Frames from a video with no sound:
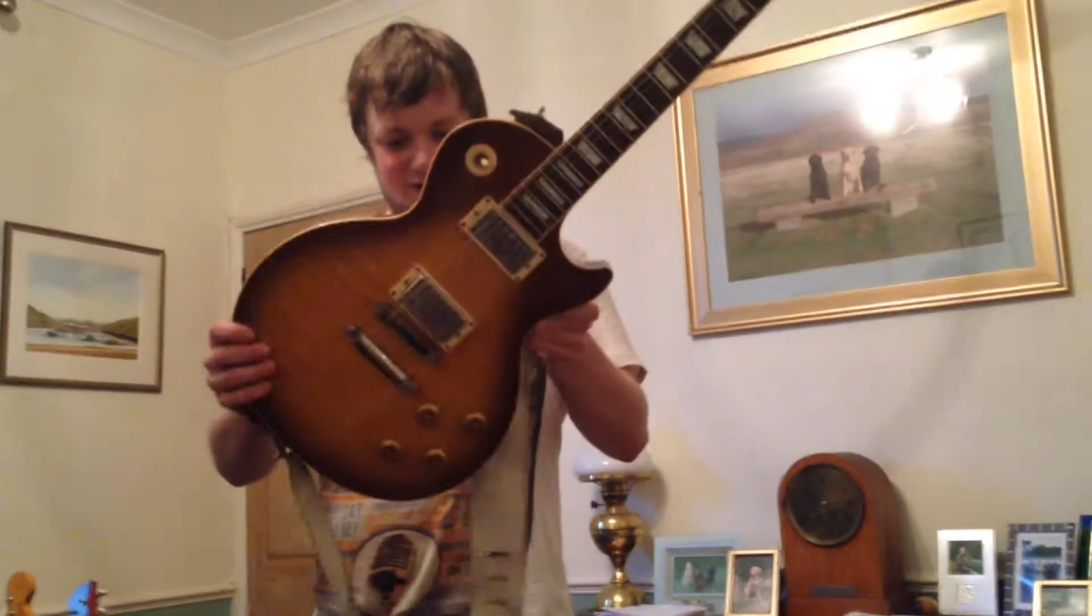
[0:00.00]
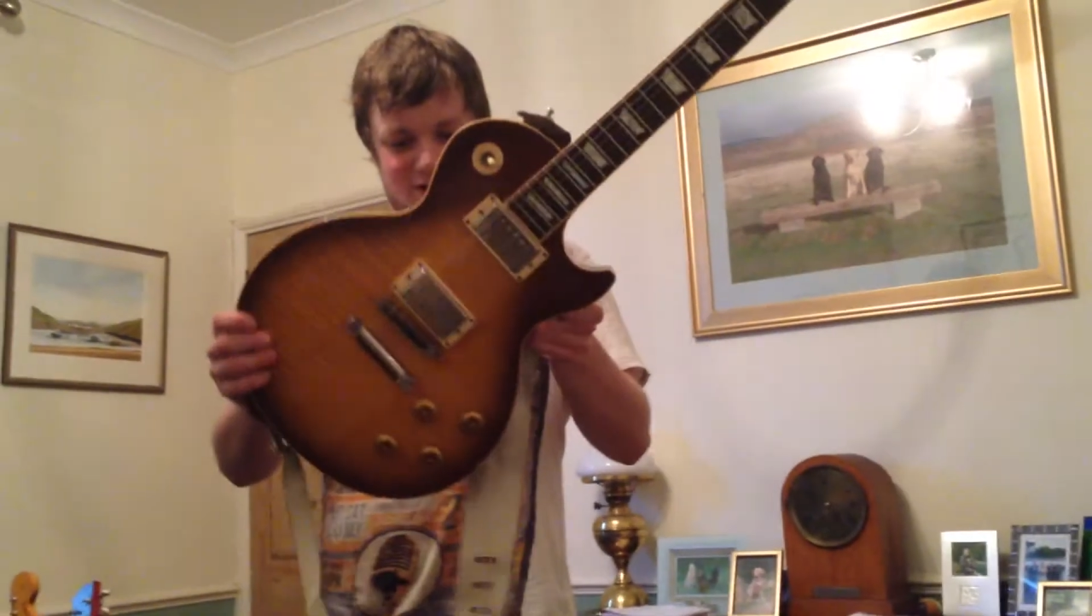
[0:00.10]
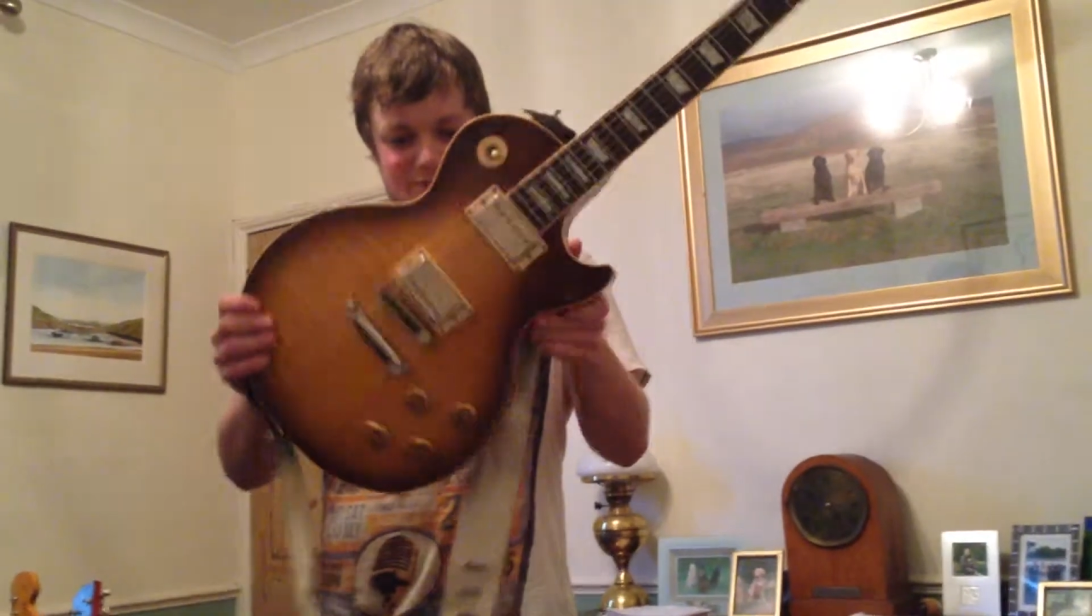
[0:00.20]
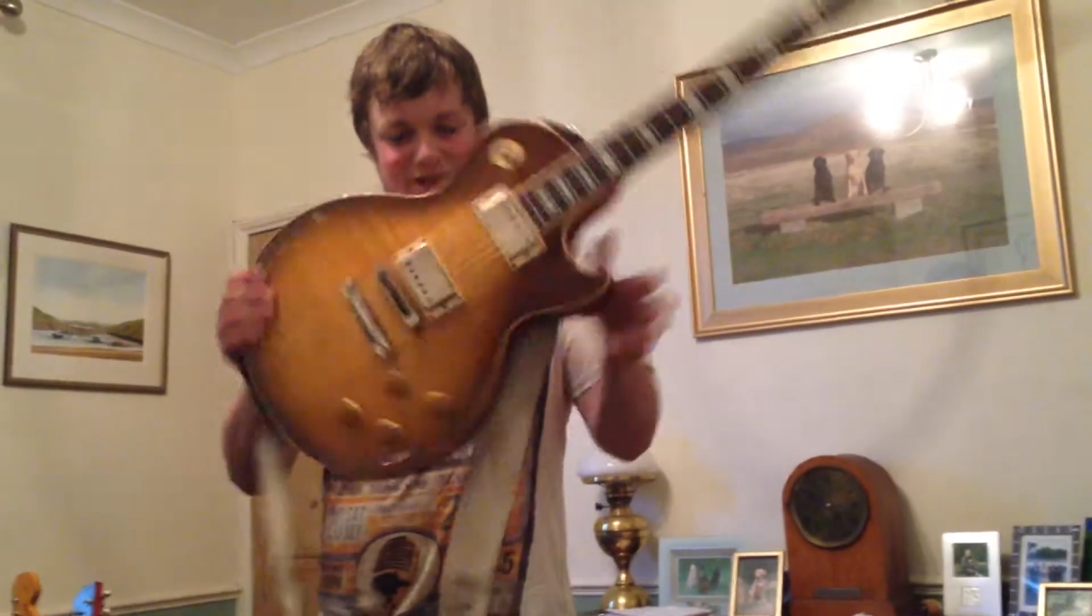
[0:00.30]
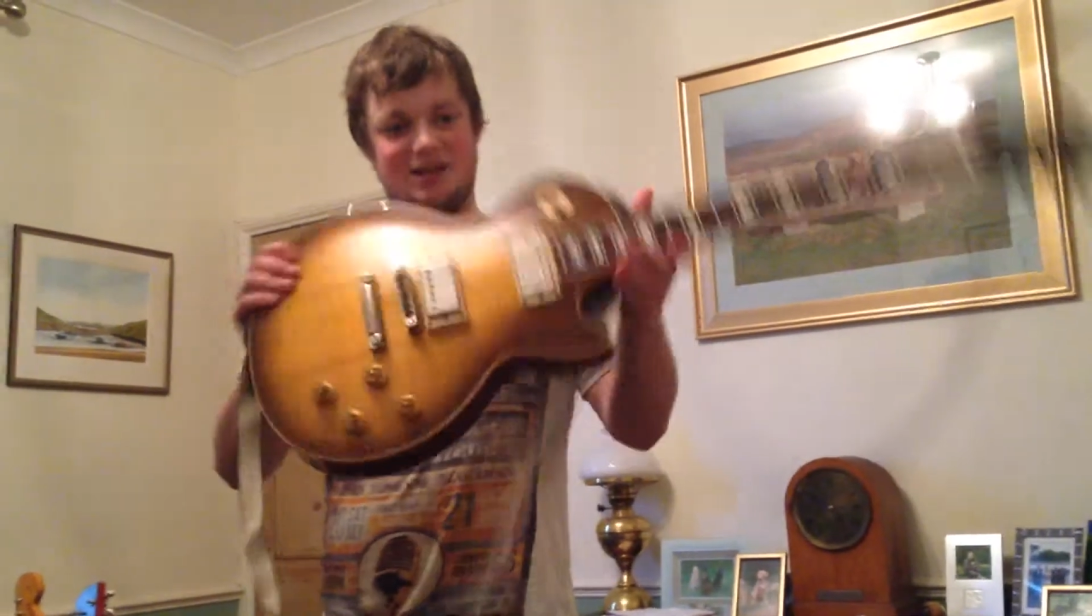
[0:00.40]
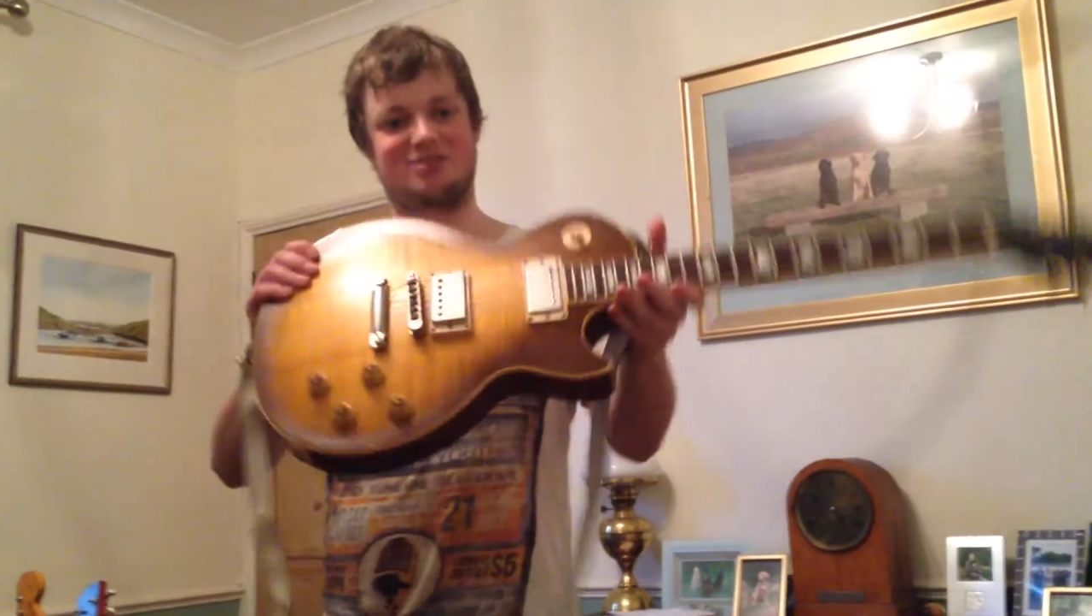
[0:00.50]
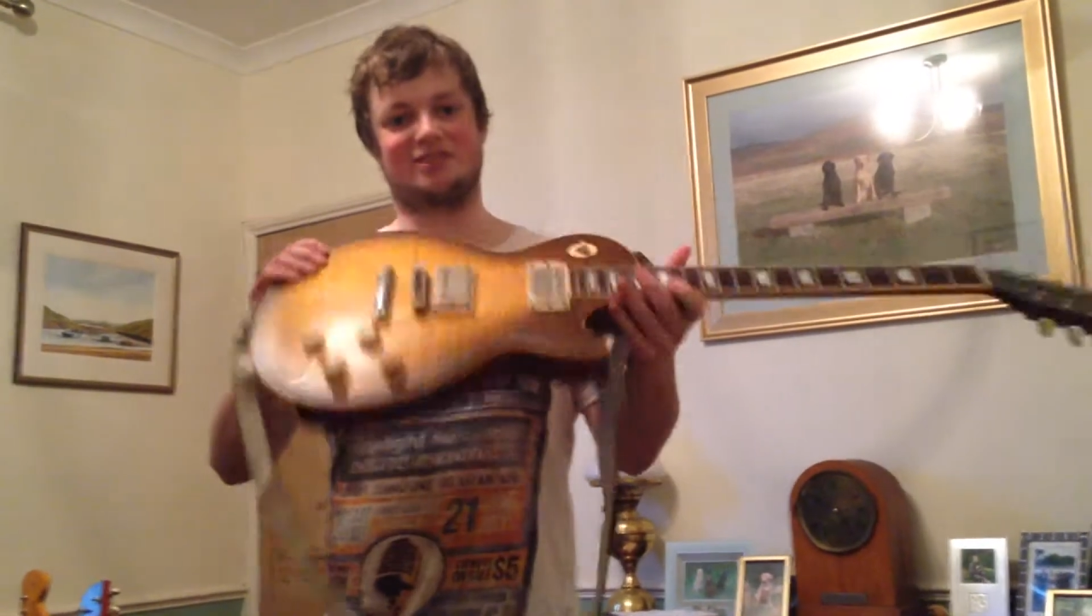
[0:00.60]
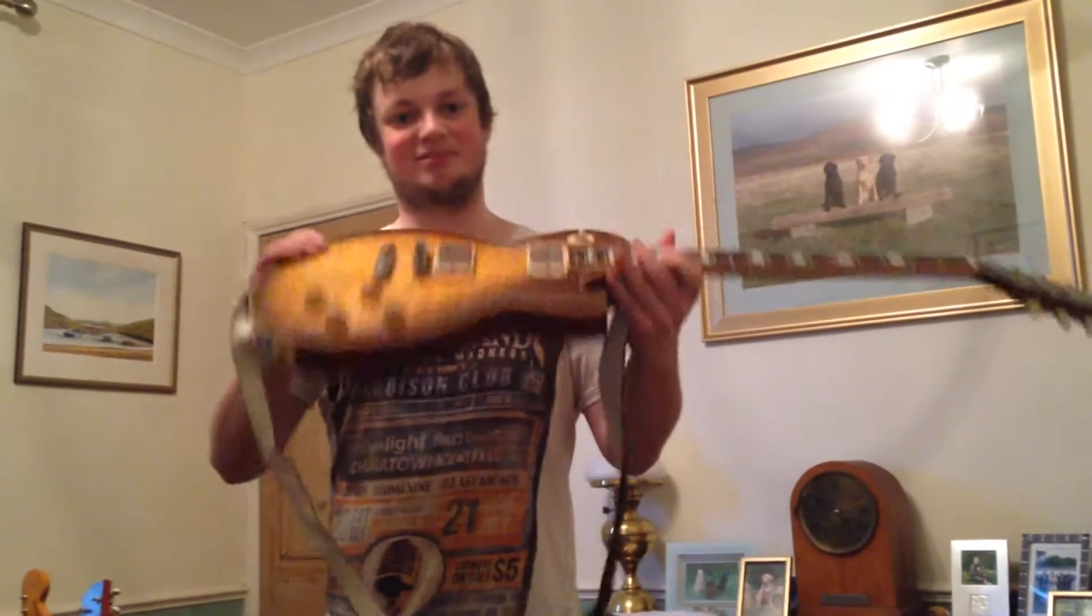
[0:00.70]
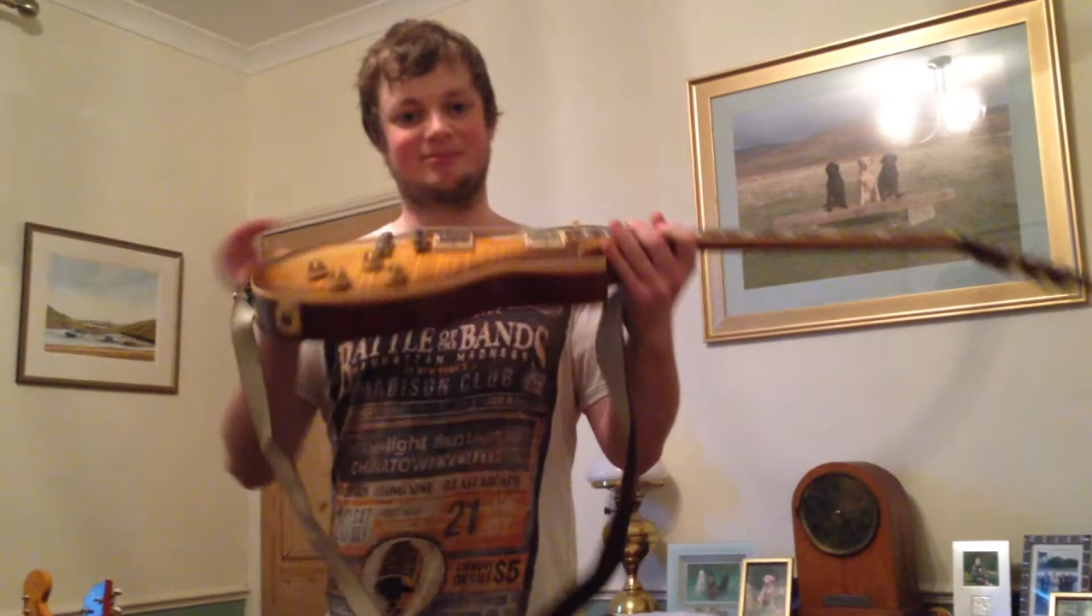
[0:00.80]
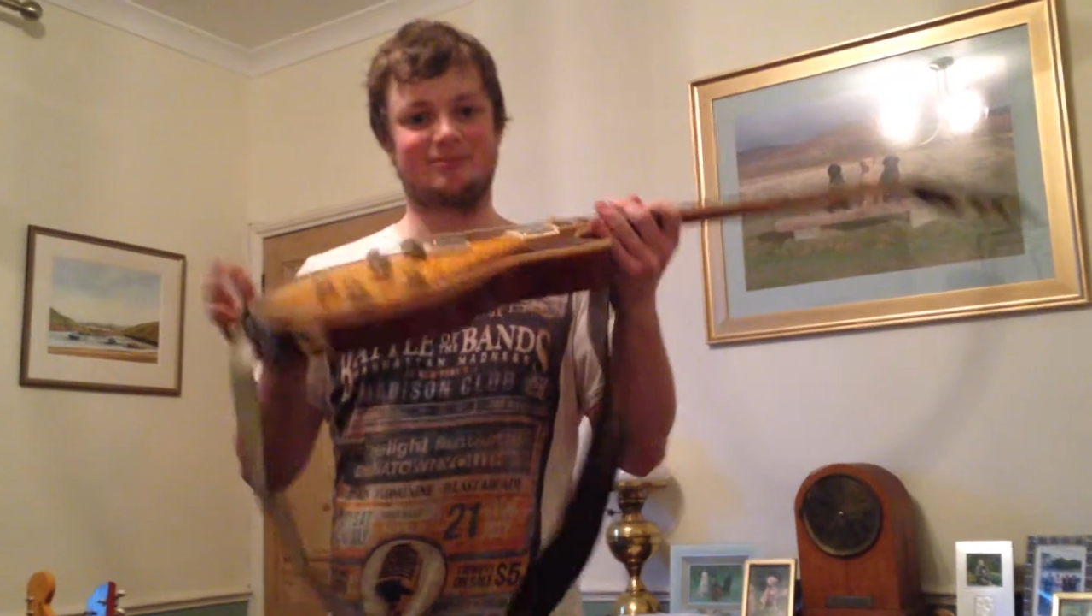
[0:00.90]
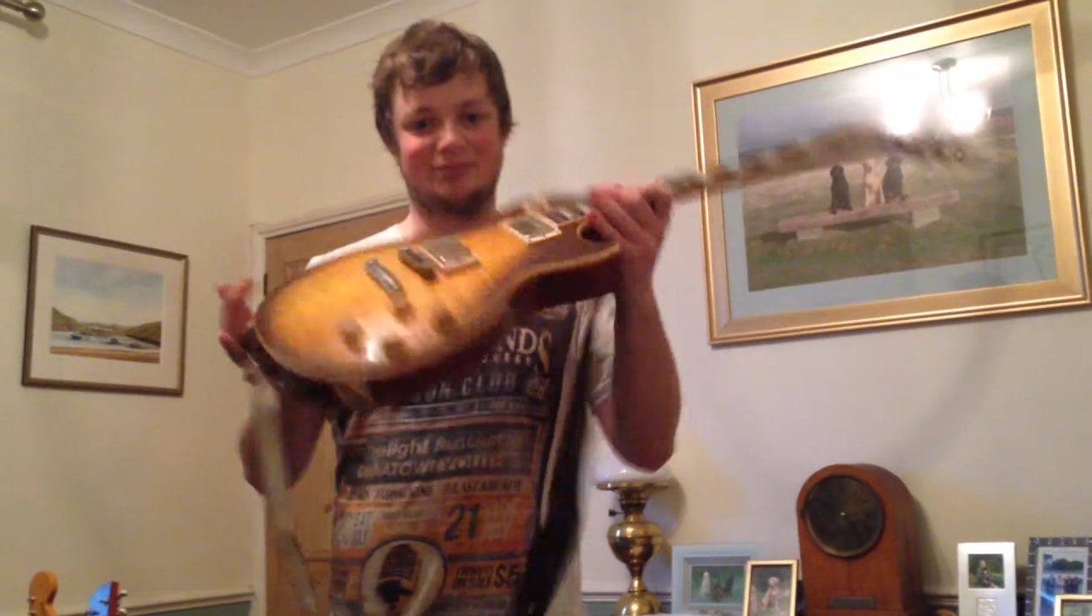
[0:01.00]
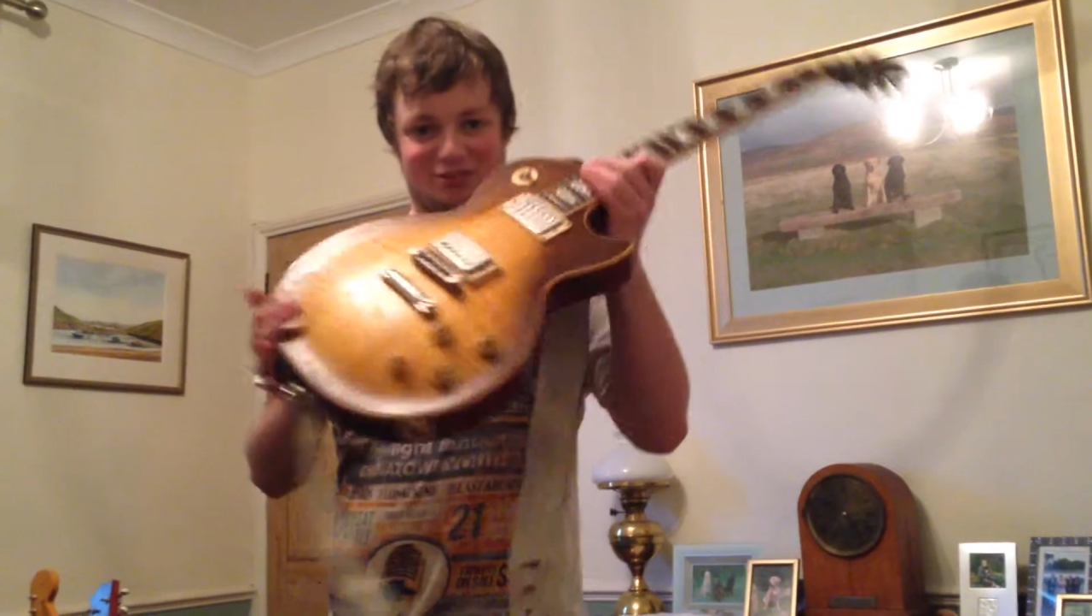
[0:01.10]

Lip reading: listen,